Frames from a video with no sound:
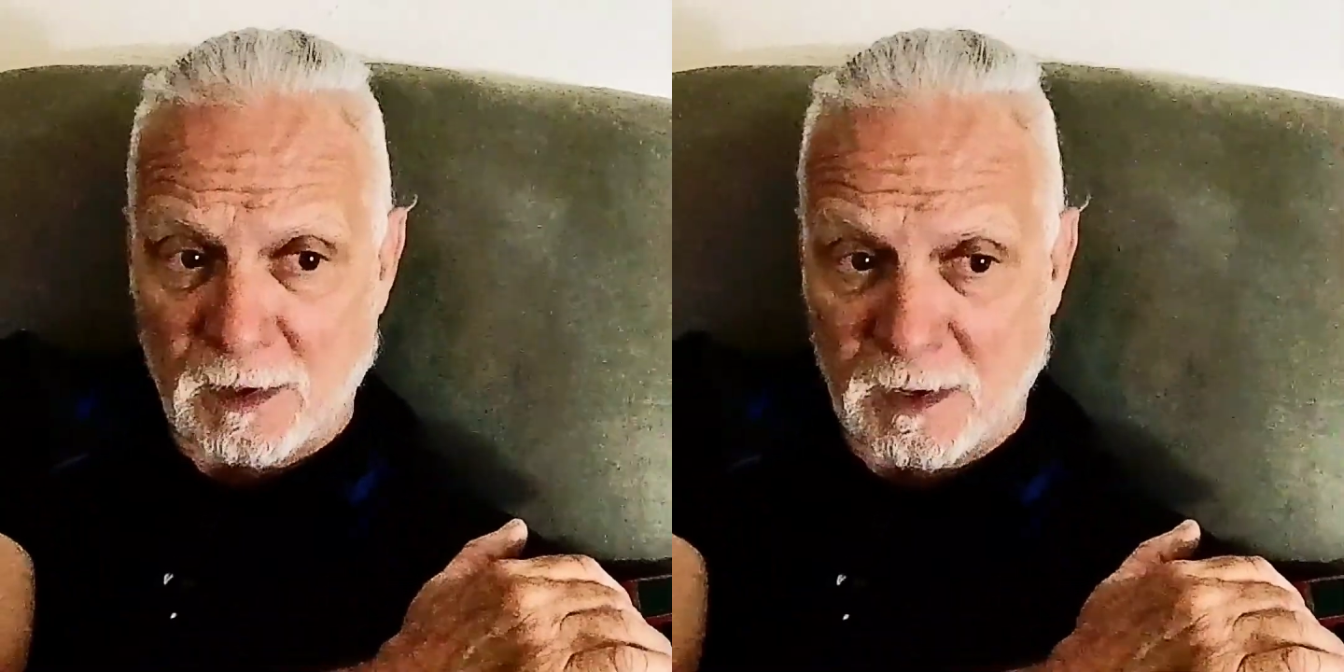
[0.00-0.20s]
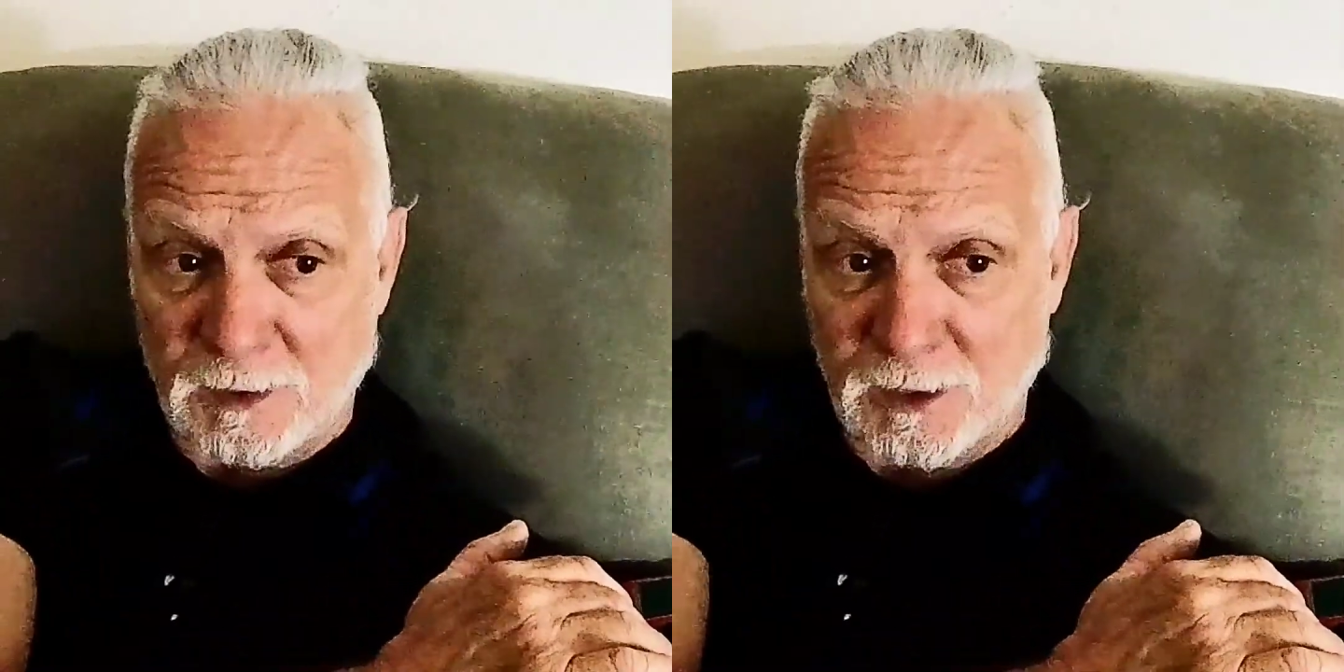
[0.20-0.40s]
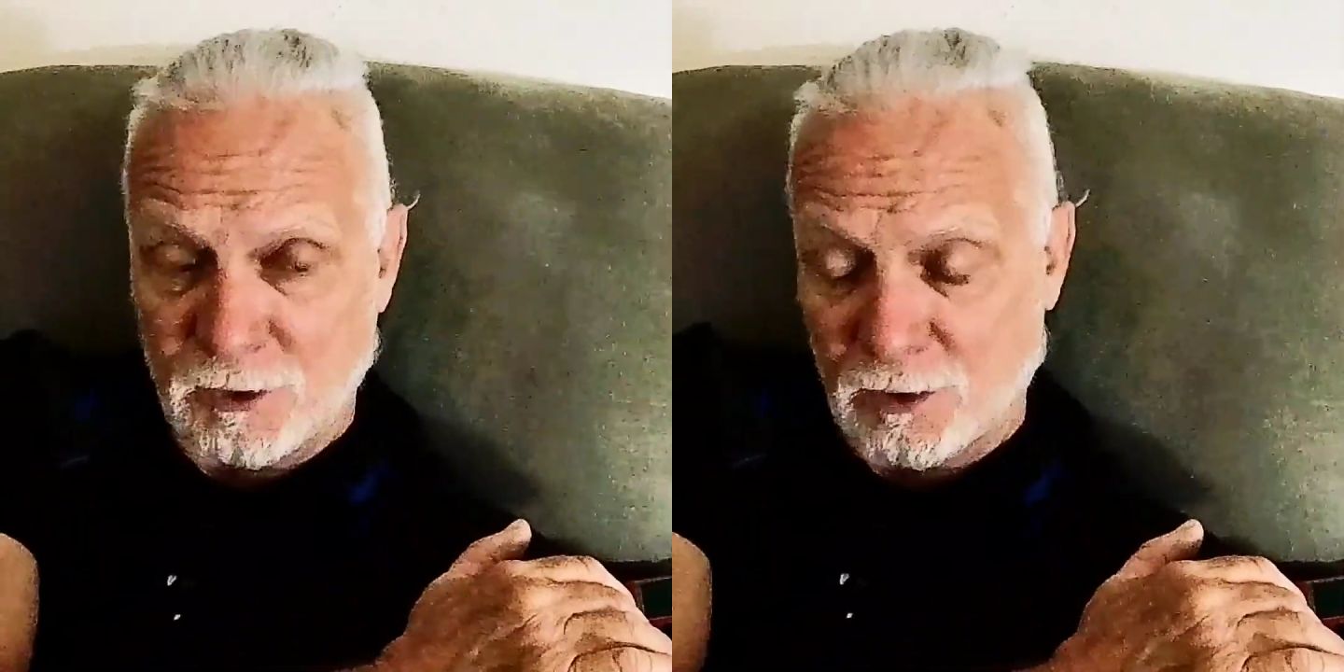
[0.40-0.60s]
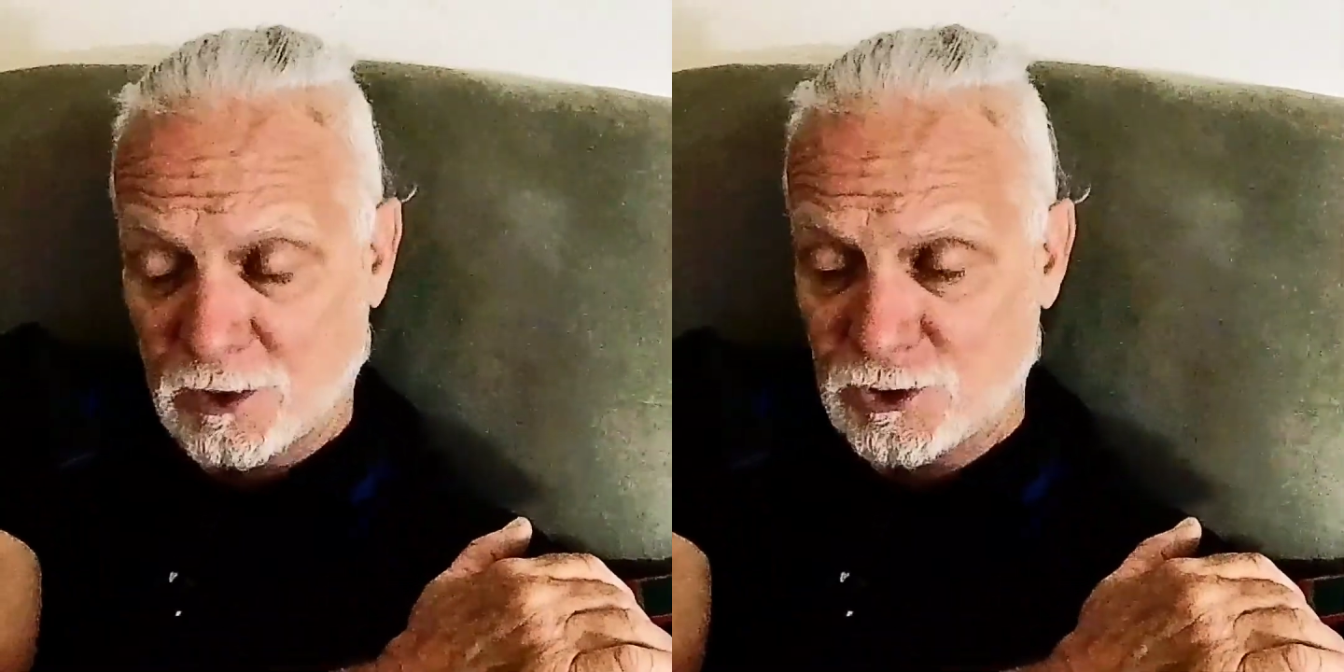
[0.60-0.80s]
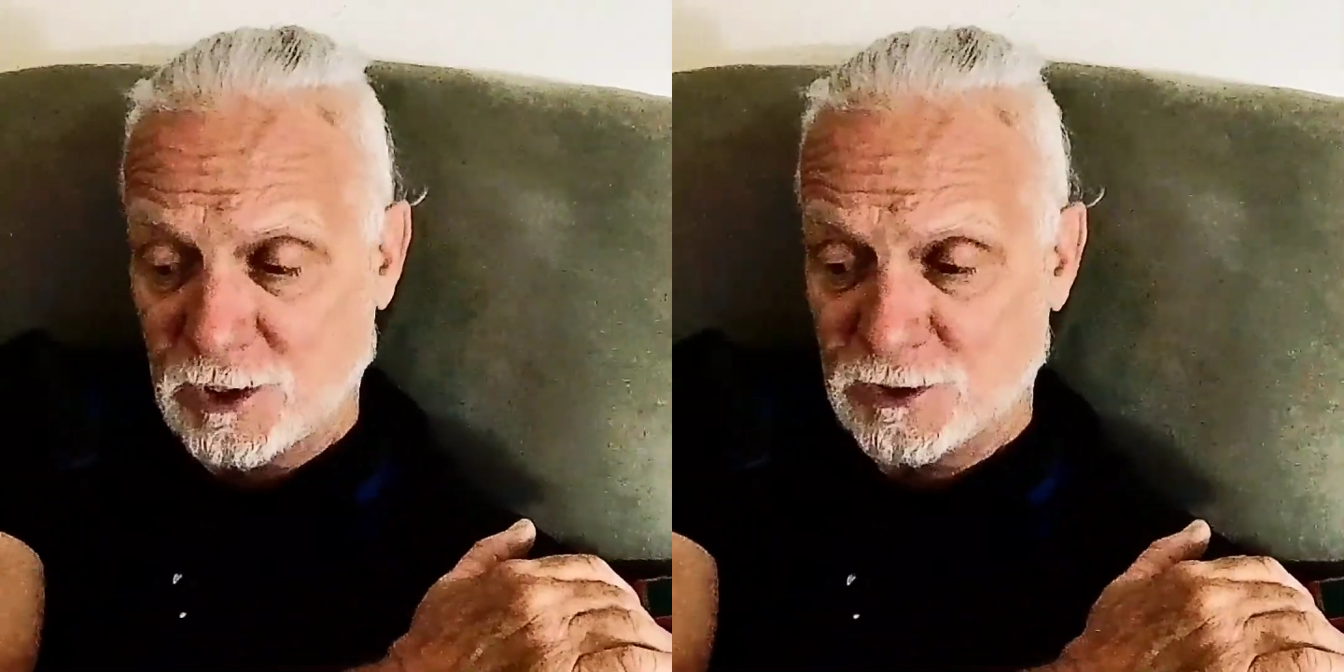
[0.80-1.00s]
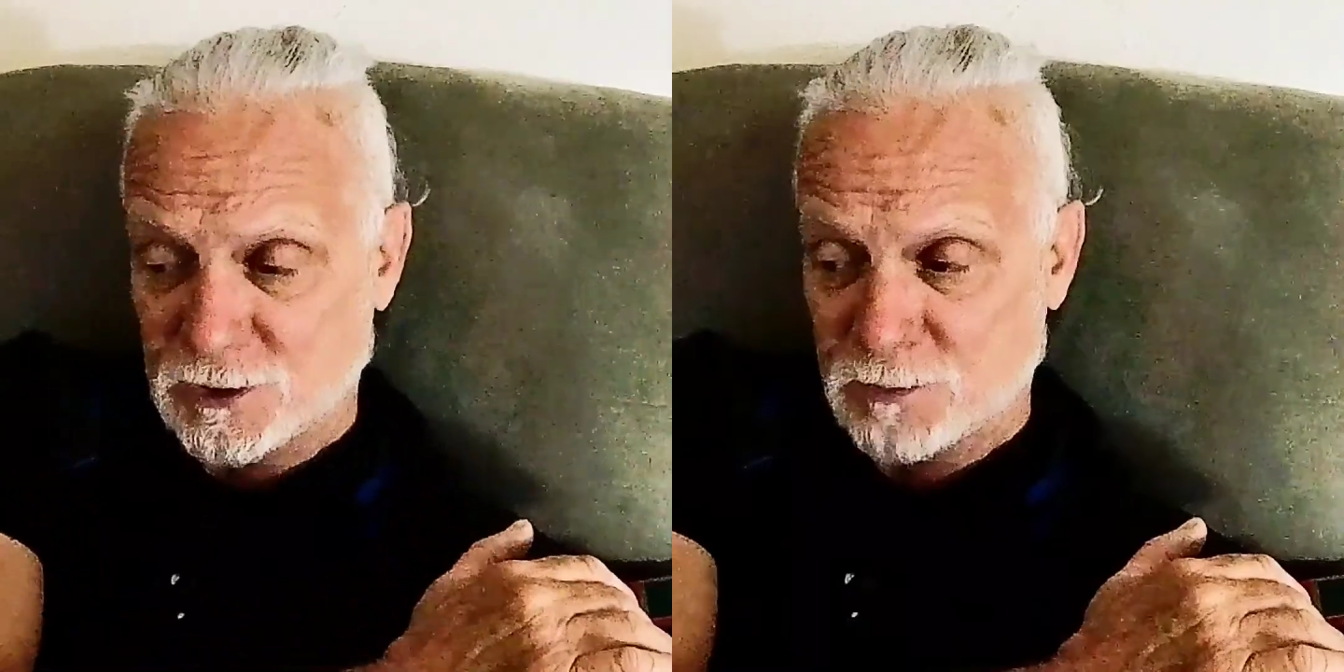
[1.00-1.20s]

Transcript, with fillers: and then you're going to change the